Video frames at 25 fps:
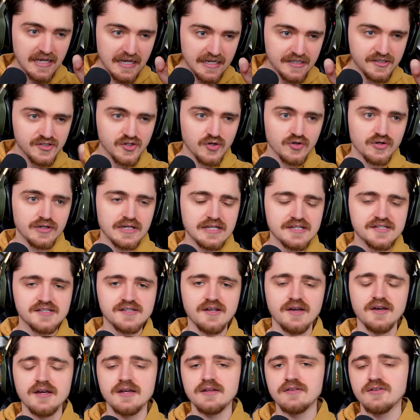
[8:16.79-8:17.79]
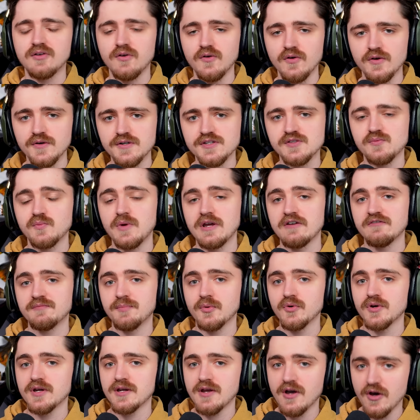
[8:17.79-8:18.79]
has already started talks with
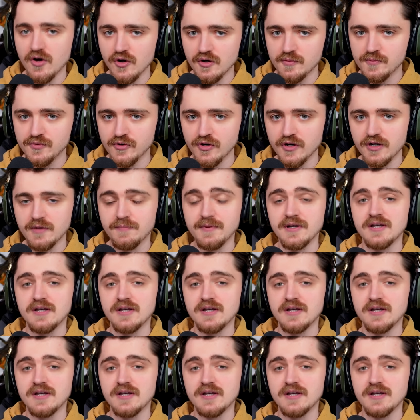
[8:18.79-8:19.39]
Boyd Holbrook,